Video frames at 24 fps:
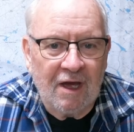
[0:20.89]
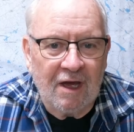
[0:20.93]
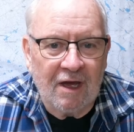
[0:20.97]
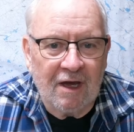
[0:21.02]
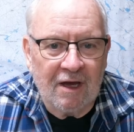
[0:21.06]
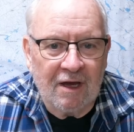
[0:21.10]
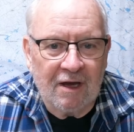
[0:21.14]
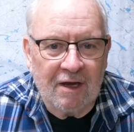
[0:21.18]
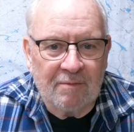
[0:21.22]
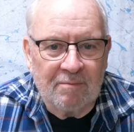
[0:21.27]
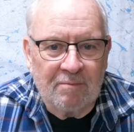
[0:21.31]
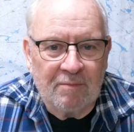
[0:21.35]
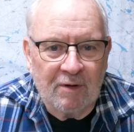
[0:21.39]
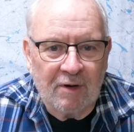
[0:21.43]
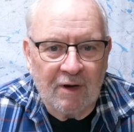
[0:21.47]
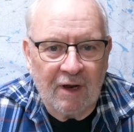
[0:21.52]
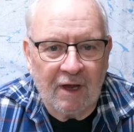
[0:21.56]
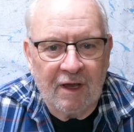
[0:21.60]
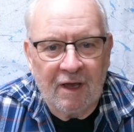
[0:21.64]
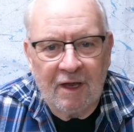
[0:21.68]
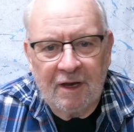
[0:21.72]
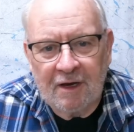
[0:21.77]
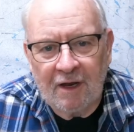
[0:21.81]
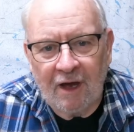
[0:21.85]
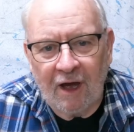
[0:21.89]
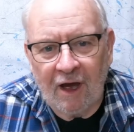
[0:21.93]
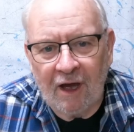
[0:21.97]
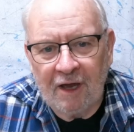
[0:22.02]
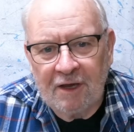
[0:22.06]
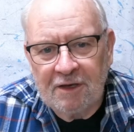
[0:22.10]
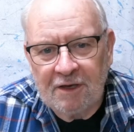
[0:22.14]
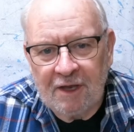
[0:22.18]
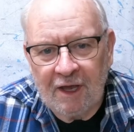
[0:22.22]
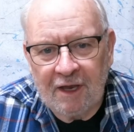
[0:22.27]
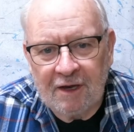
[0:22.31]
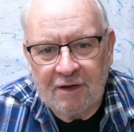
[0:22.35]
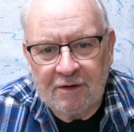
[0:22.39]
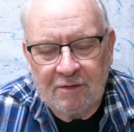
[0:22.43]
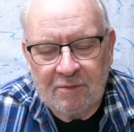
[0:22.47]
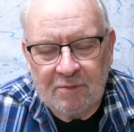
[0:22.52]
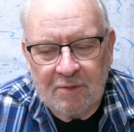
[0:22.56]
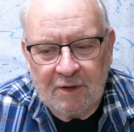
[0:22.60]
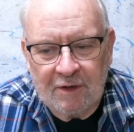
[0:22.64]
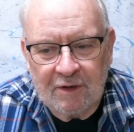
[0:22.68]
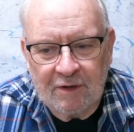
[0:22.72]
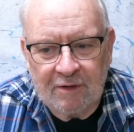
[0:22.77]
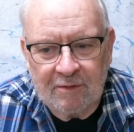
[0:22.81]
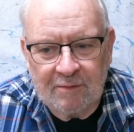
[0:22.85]
But I tend to
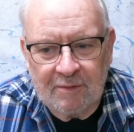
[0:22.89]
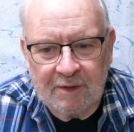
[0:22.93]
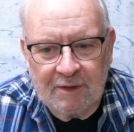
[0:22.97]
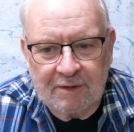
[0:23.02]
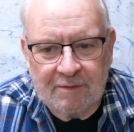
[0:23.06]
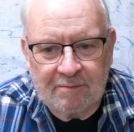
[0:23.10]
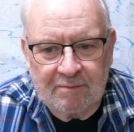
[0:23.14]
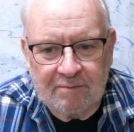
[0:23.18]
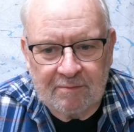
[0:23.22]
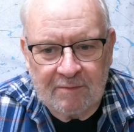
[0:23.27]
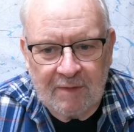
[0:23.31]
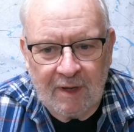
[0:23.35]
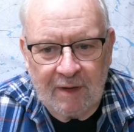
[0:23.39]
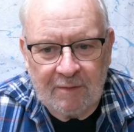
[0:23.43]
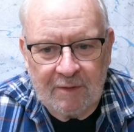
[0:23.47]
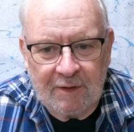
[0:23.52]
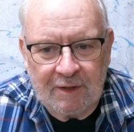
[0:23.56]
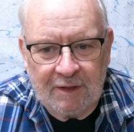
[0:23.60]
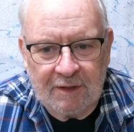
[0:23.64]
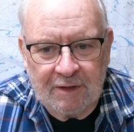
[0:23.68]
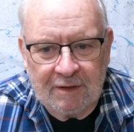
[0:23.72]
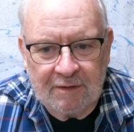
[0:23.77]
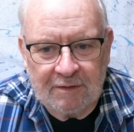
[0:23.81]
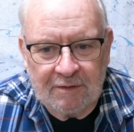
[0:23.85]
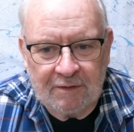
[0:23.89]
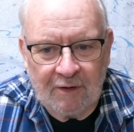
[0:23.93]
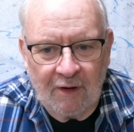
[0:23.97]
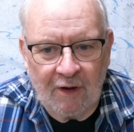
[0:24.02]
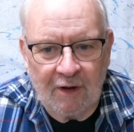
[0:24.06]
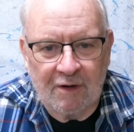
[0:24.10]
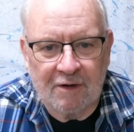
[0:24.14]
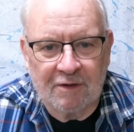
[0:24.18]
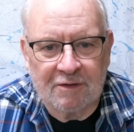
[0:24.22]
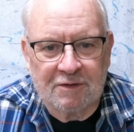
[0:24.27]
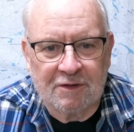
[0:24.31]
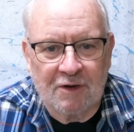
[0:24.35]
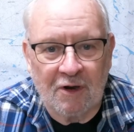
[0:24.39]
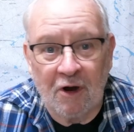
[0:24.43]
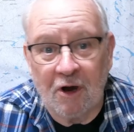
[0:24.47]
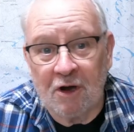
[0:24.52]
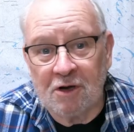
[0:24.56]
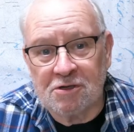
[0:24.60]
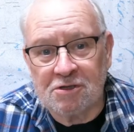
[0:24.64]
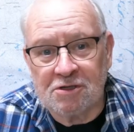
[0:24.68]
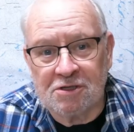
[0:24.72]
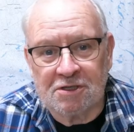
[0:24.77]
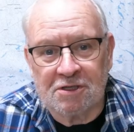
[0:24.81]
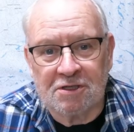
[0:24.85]
be a little bit maybe not as
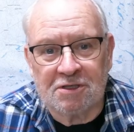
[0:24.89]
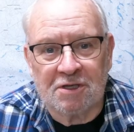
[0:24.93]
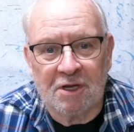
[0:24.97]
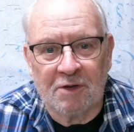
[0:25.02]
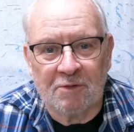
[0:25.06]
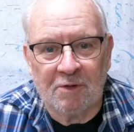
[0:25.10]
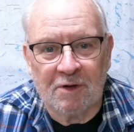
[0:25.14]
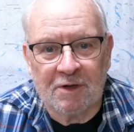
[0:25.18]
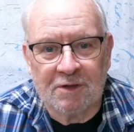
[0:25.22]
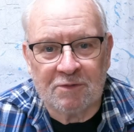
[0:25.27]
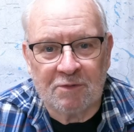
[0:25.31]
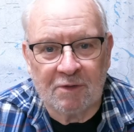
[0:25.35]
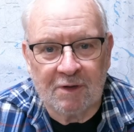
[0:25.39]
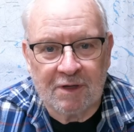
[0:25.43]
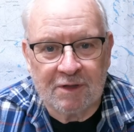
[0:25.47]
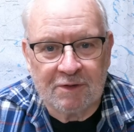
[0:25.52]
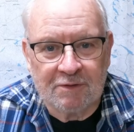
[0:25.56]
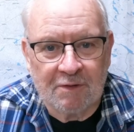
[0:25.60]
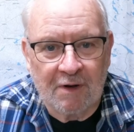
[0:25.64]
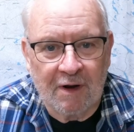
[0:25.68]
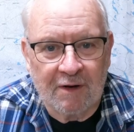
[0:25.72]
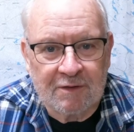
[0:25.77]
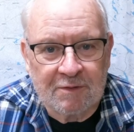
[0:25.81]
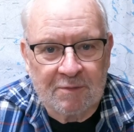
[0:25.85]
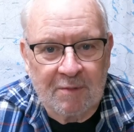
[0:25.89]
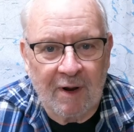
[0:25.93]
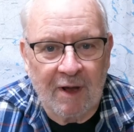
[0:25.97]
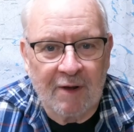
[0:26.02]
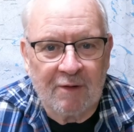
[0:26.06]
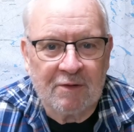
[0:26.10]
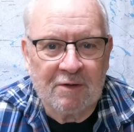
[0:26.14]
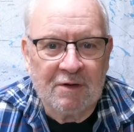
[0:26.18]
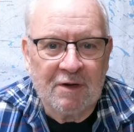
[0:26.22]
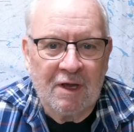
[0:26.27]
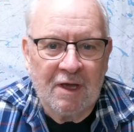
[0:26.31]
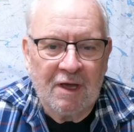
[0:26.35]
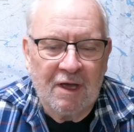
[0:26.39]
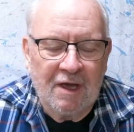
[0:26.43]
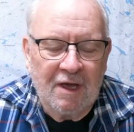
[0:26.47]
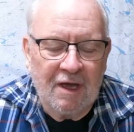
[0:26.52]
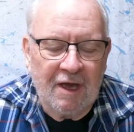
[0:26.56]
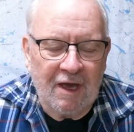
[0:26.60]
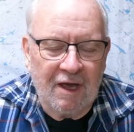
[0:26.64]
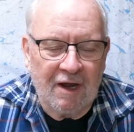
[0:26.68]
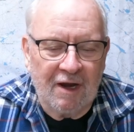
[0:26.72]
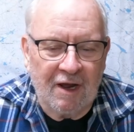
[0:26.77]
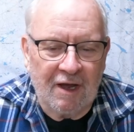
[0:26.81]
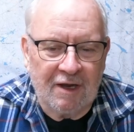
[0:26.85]
cautious as I once was when I was plowing,
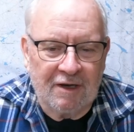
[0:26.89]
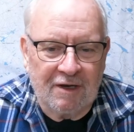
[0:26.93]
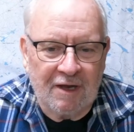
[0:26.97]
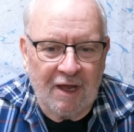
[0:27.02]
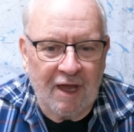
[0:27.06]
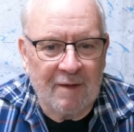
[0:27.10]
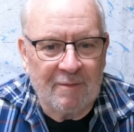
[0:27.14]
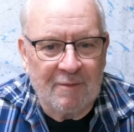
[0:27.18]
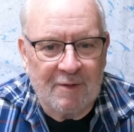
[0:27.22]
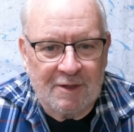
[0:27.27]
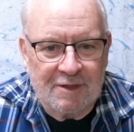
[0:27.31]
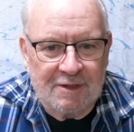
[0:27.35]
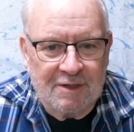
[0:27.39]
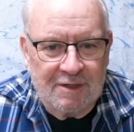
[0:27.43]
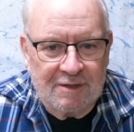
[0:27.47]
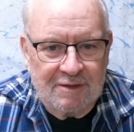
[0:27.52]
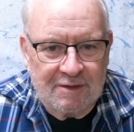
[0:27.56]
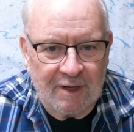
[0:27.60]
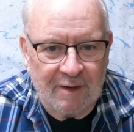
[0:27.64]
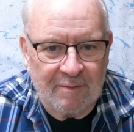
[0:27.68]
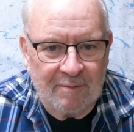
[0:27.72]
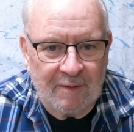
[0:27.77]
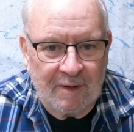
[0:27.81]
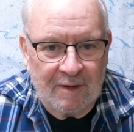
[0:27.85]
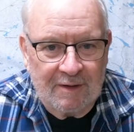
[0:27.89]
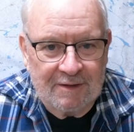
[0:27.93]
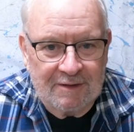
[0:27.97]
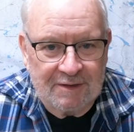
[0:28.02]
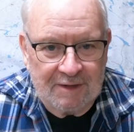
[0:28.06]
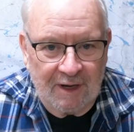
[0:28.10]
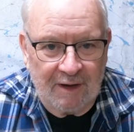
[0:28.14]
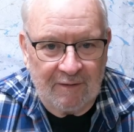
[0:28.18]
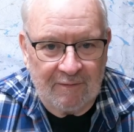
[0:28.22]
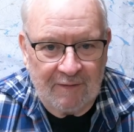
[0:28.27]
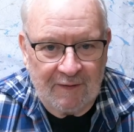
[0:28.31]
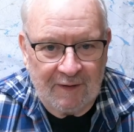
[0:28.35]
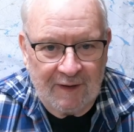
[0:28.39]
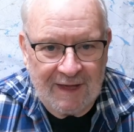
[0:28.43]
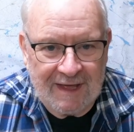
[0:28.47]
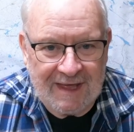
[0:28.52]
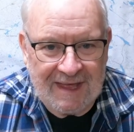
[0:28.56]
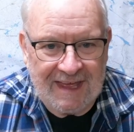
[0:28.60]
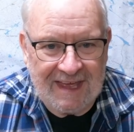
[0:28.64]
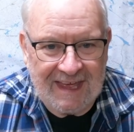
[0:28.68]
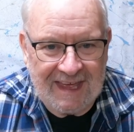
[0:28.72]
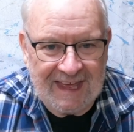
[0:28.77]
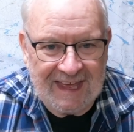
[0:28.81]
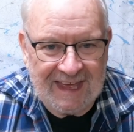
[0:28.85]
and I damage some stuff.
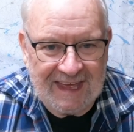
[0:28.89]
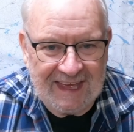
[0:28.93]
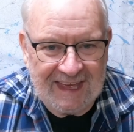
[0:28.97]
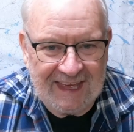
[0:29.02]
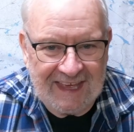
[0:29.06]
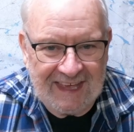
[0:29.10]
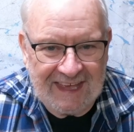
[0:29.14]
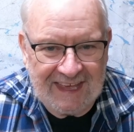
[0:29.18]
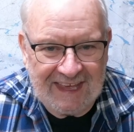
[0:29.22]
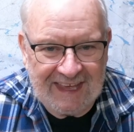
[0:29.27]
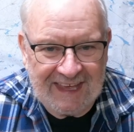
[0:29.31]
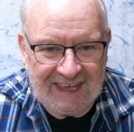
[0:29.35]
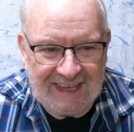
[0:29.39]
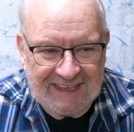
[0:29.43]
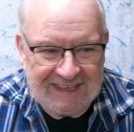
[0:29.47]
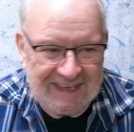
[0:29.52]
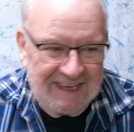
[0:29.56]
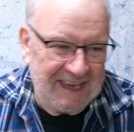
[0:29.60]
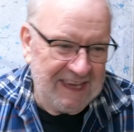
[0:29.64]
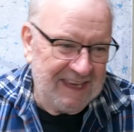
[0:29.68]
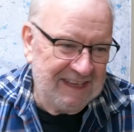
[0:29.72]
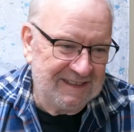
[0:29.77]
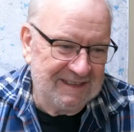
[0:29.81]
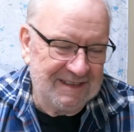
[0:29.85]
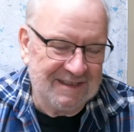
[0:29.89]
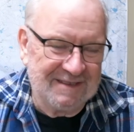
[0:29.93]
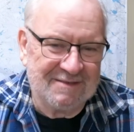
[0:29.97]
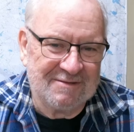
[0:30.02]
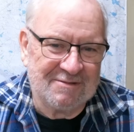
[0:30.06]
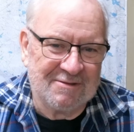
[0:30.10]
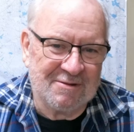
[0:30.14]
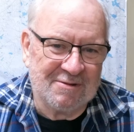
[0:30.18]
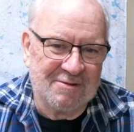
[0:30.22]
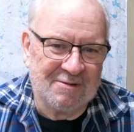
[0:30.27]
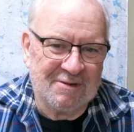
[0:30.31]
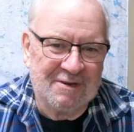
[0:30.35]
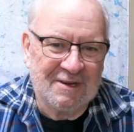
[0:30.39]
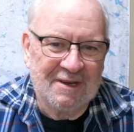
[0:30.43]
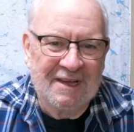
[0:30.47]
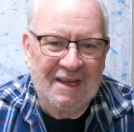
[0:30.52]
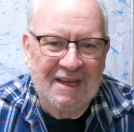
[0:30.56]
Yes, it's true.